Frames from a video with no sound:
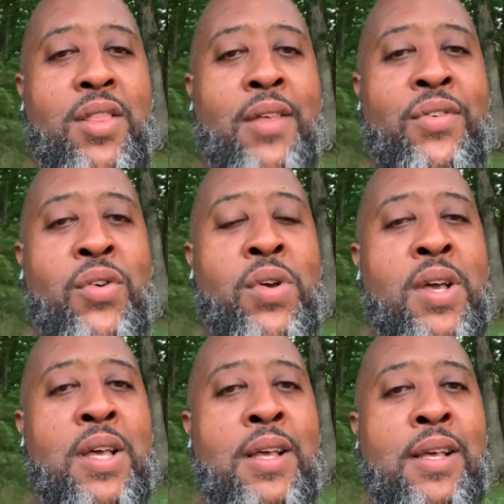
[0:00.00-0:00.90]
If you,
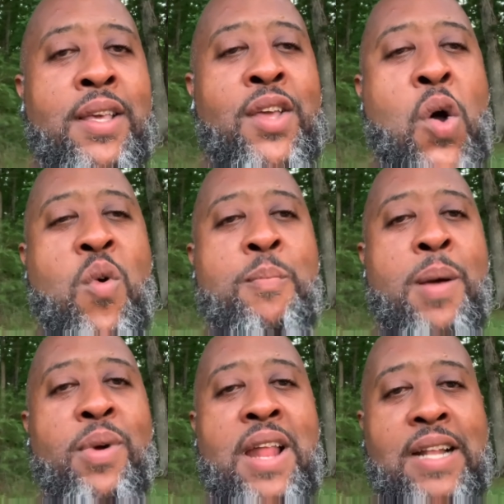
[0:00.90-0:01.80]
you know,
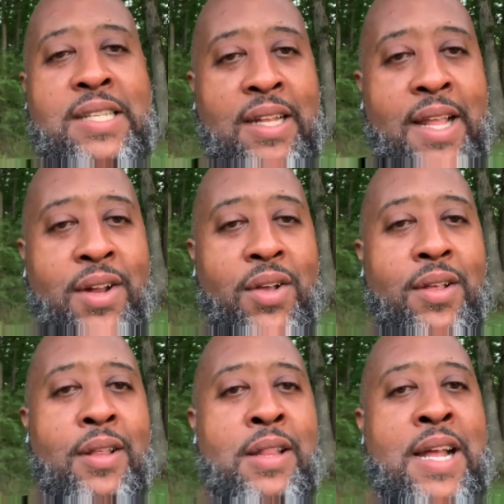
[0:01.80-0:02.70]
remember not to litter,
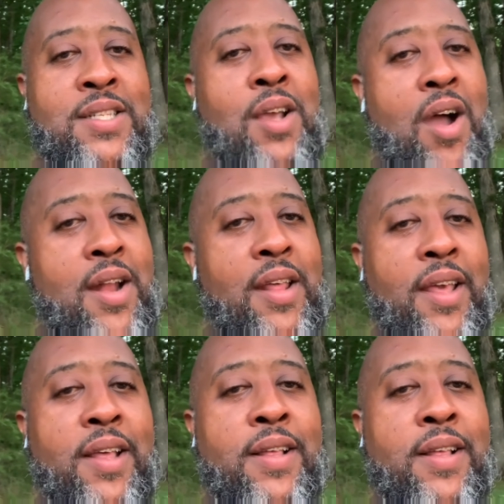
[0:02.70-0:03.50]
that's gardening.